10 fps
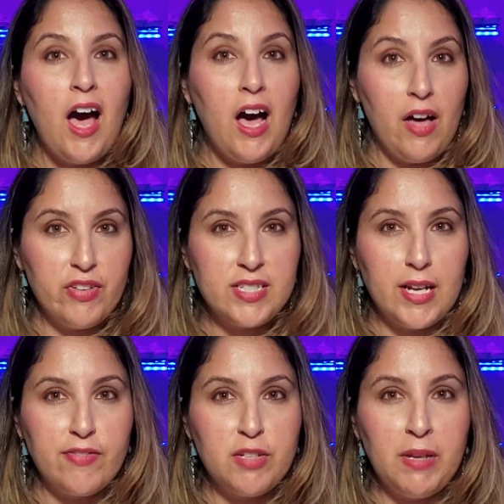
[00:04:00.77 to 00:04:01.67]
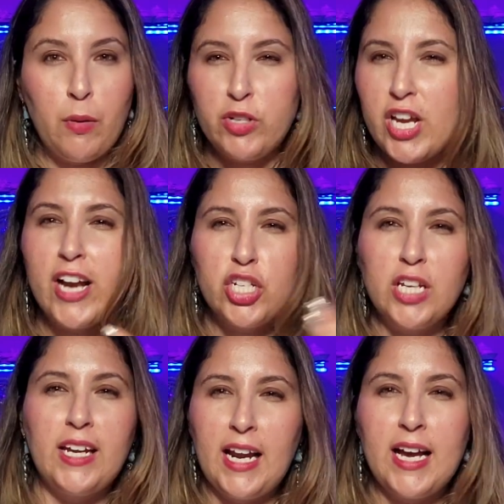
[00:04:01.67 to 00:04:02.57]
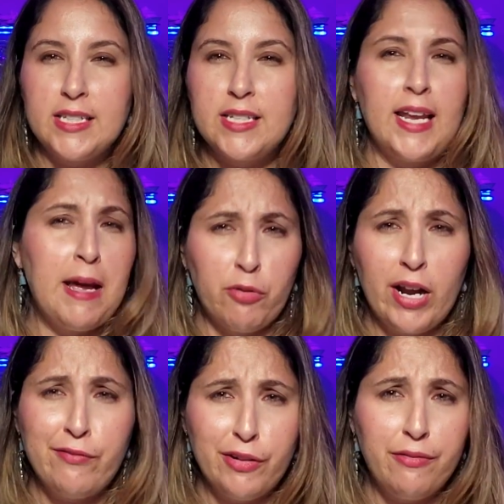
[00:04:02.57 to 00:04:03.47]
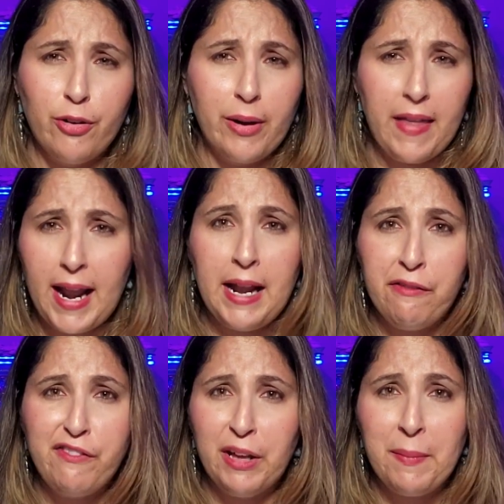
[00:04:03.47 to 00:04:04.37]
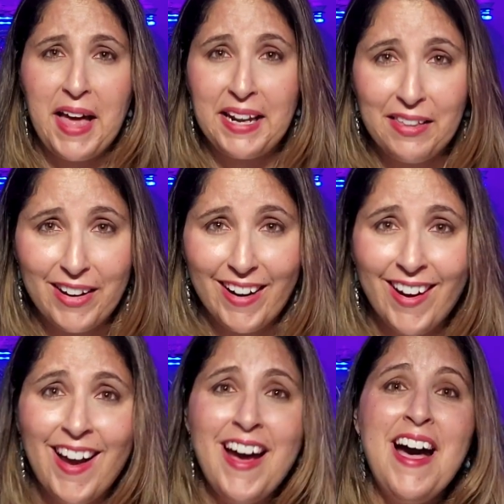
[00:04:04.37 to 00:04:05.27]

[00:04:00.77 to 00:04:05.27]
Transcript: the stuff to me, which actually in hindsight, I'm grateful for that I didn't film that either.